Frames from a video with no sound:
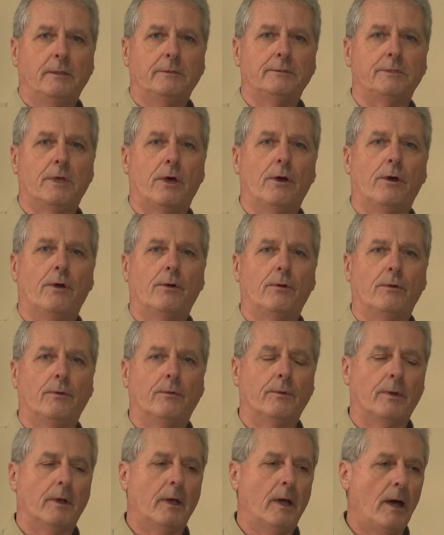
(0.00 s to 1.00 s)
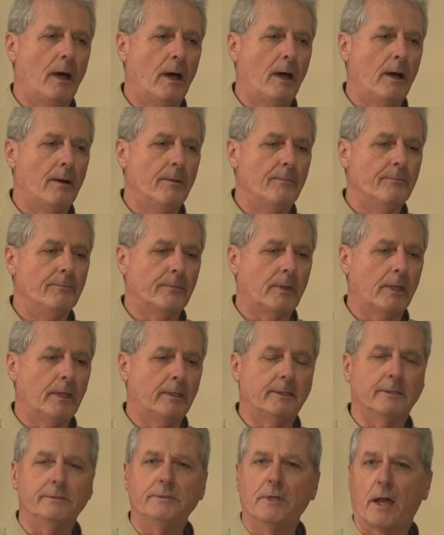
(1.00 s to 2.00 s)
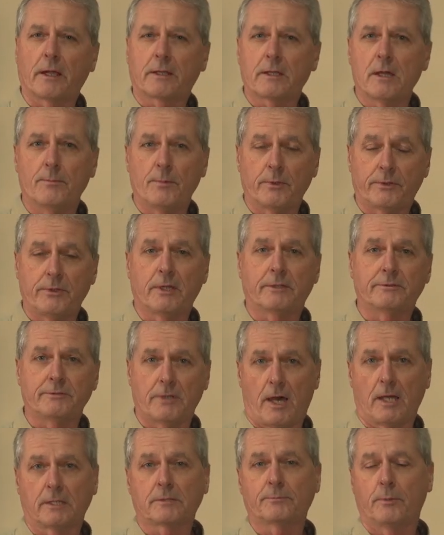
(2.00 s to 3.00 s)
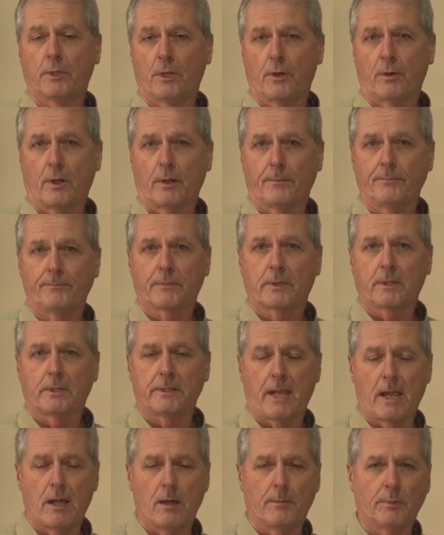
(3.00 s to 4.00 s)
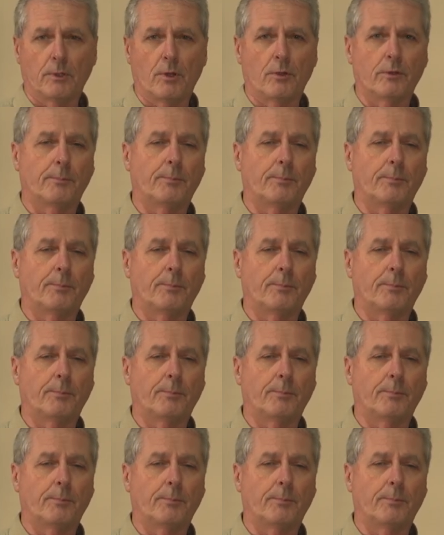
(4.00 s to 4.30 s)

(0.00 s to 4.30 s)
So it does not come with the exhaust blower. Down below the